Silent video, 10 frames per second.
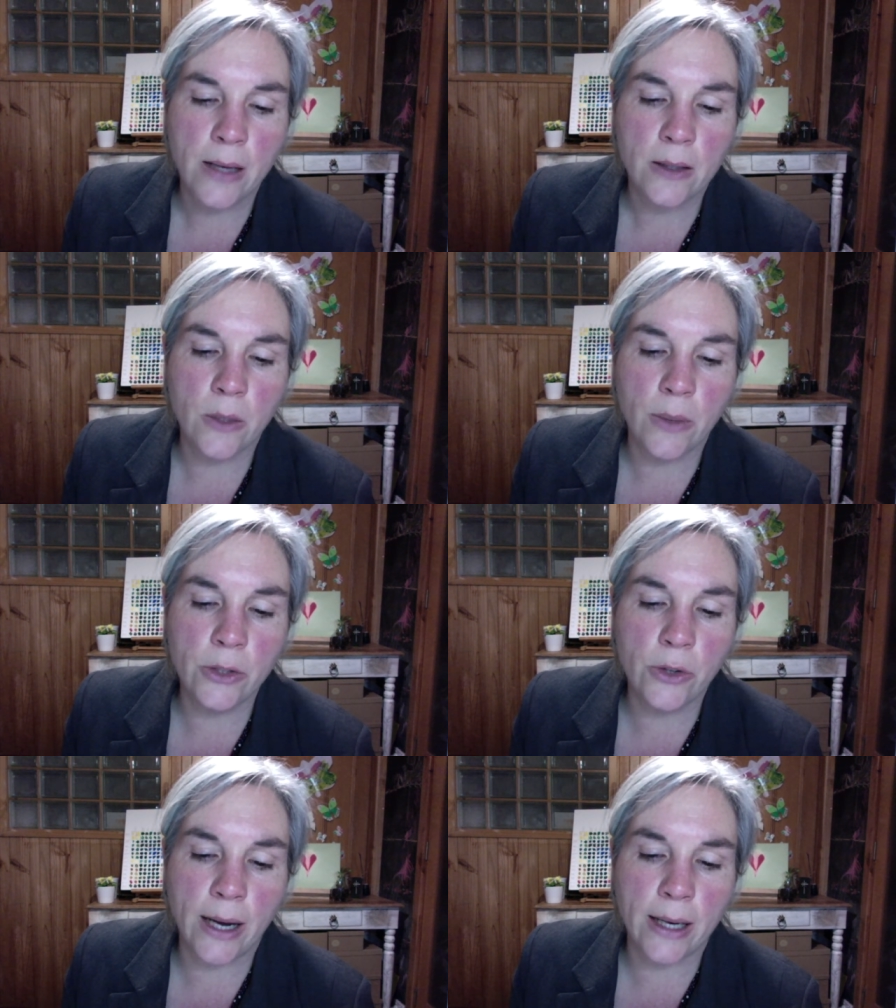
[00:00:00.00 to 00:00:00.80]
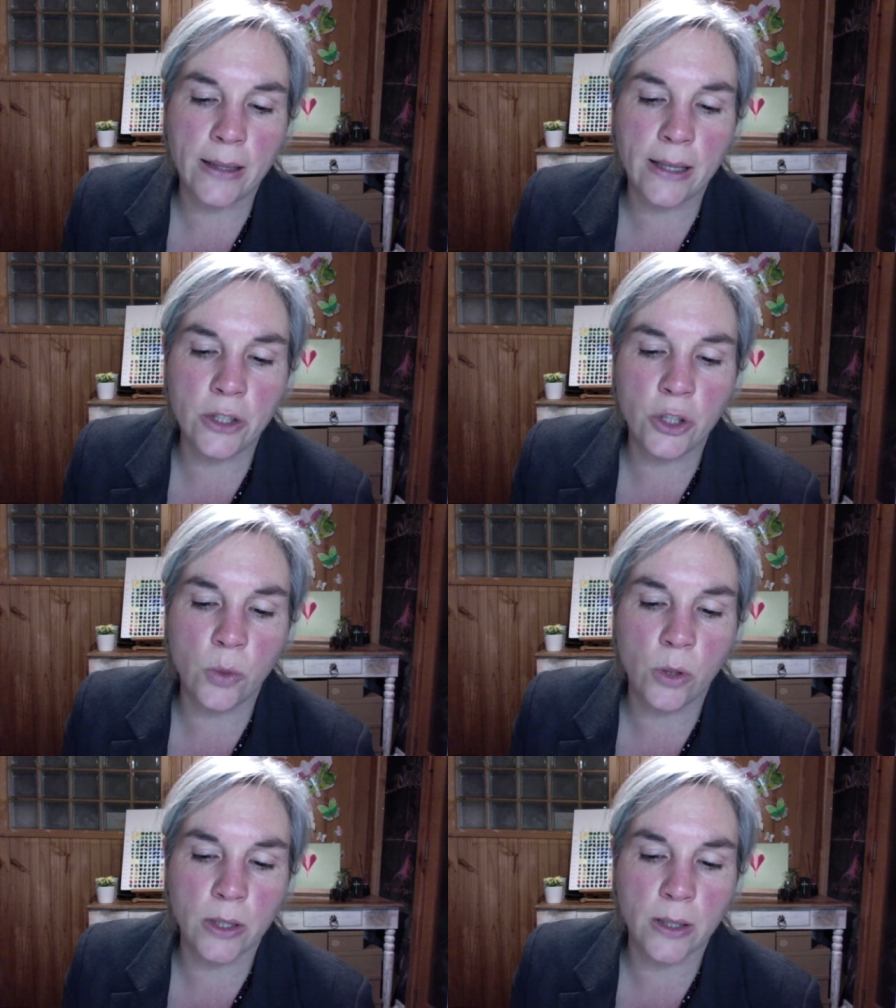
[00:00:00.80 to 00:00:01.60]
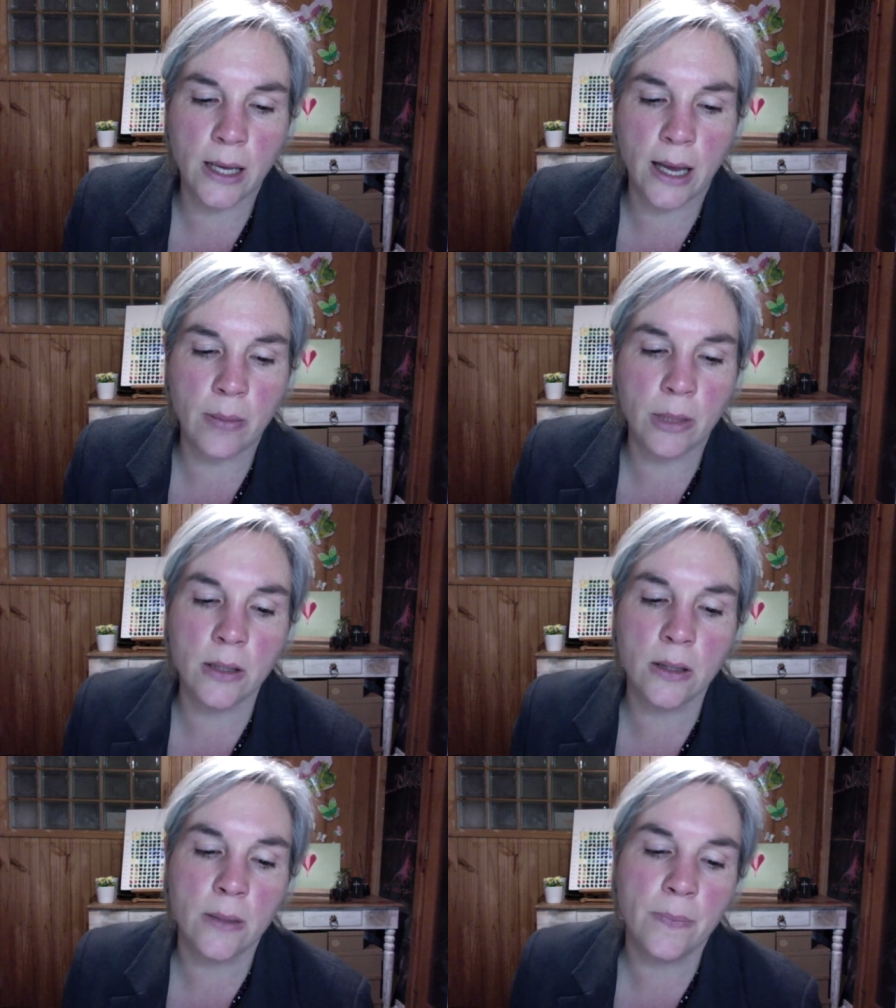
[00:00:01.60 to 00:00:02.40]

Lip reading: So I drank, and then she watered the camels.